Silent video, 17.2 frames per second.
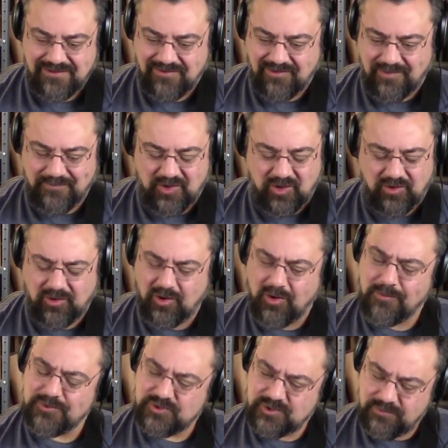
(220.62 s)

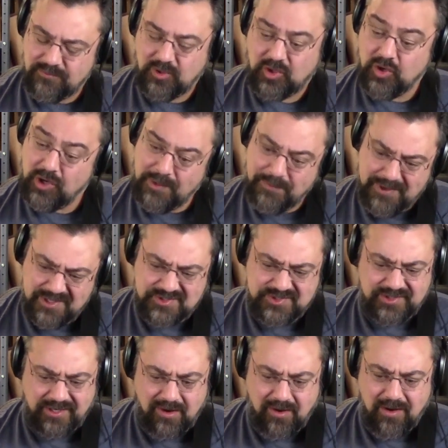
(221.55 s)
Almost could have been a
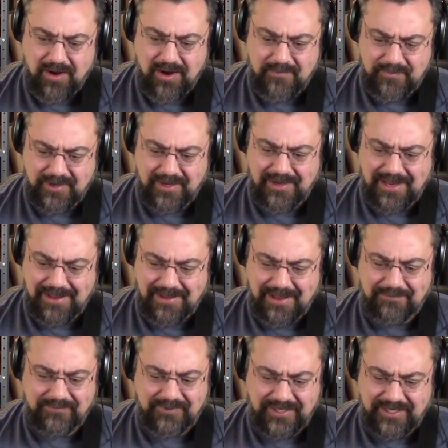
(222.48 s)
cigar, but
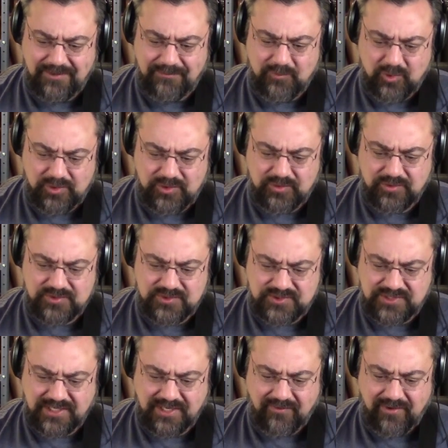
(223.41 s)
I'm leaning more towards
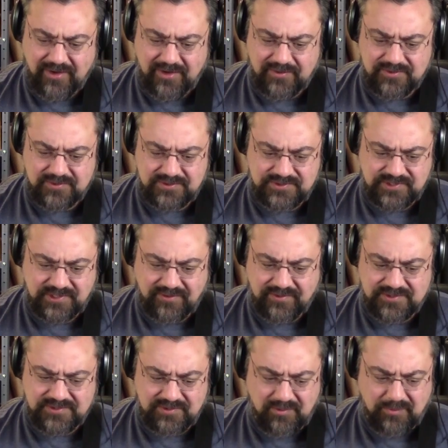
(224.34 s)

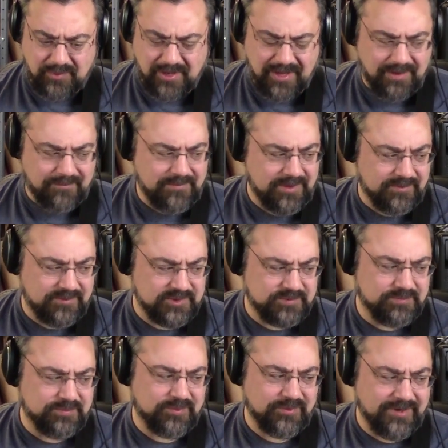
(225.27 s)
cigarettes or a pipe. It
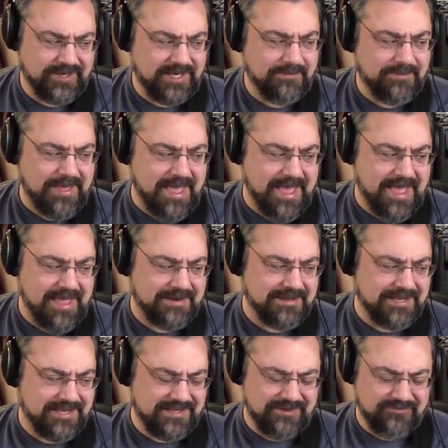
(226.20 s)
was pretty
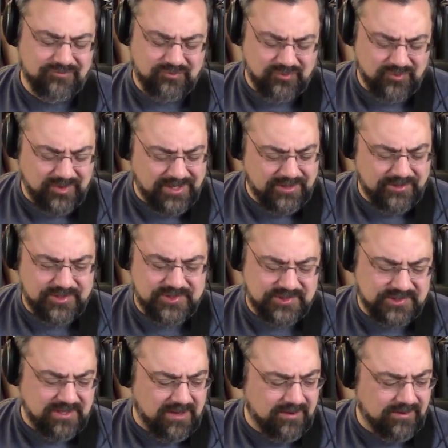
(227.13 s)
bad. It really
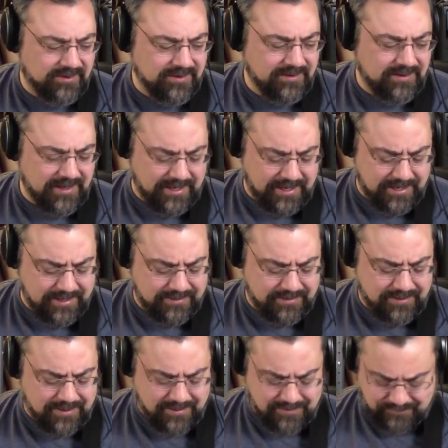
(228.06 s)
stunk,
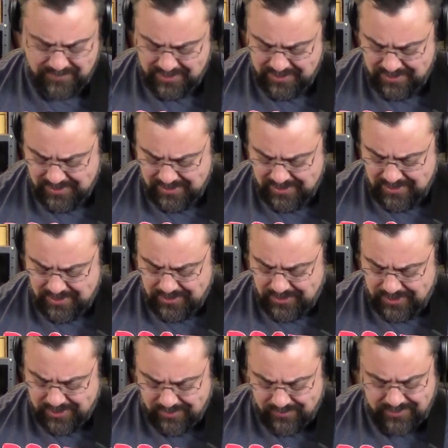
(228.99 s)
and
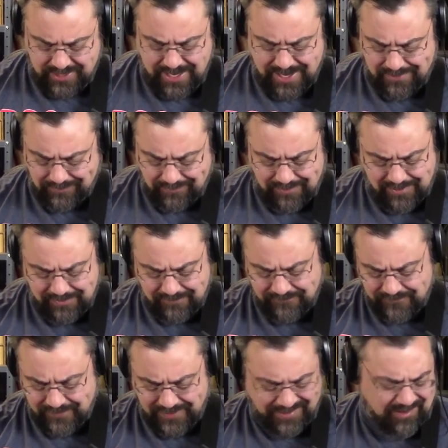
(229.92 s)
it had a lot
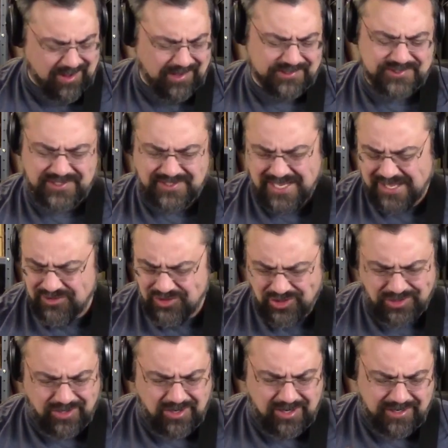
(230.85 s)
of like
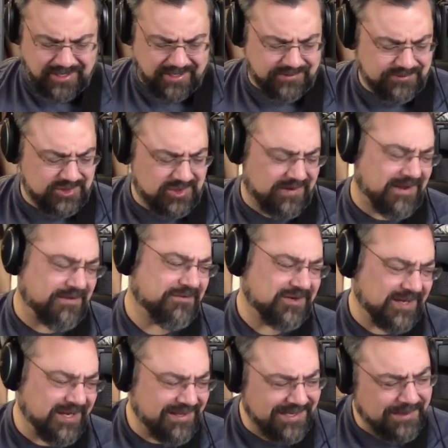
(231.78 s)
oxidation on it. So I've
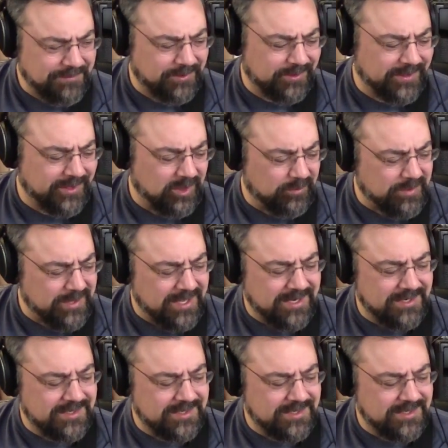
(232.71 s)
cleaned it up a little bit.